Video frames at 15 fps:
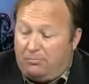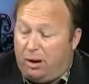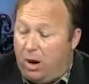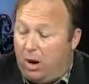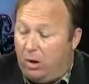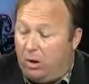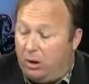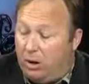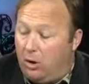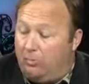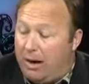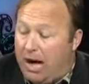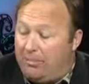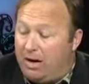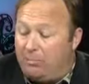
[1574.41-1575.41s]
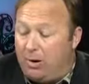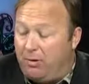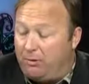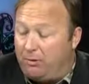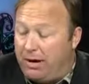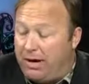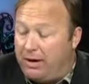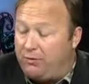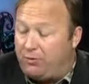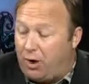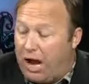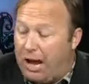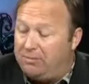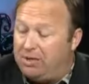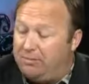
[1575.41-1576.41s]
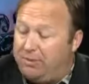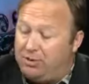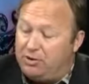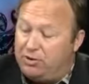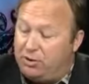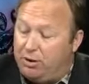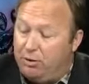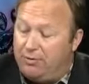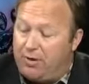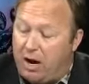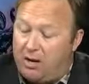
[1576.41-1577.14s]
Poll, Obama approval rating drops amid slew of